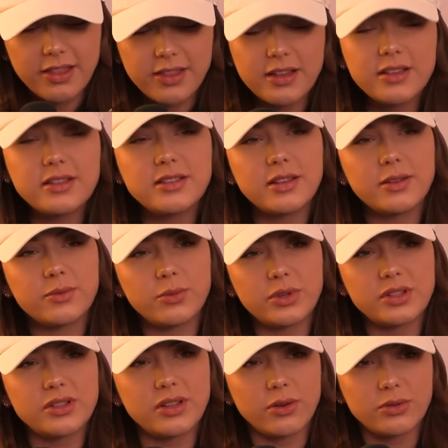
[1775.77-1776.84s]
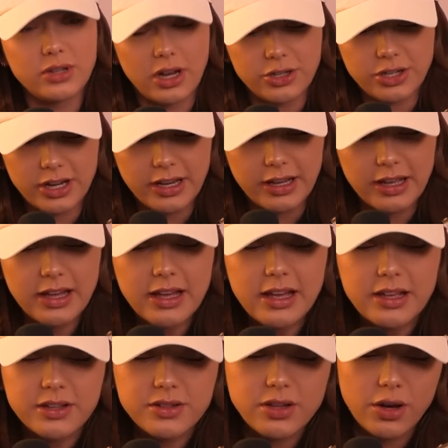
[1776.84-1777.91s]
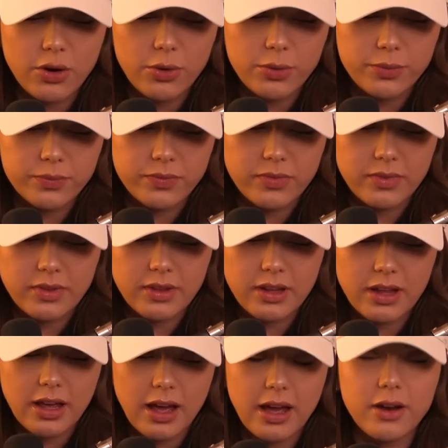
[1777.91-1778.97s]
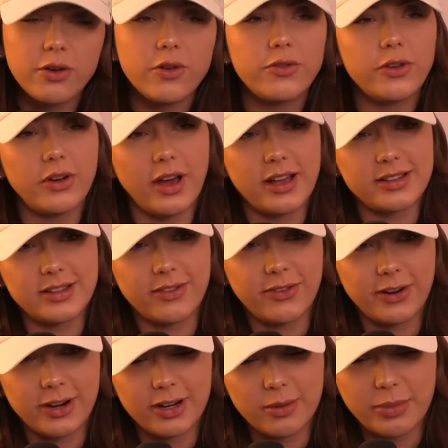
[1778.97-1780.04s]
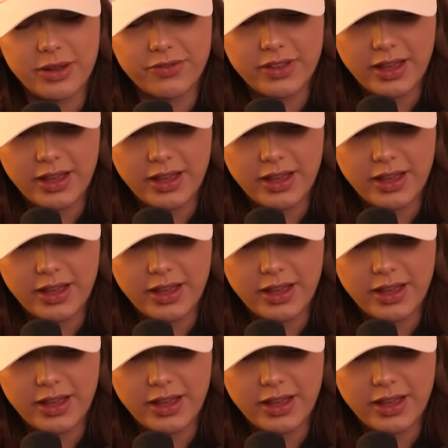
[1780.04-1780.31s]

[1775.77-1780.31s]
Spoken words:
this was so touching. So I don't know if you guys have heard about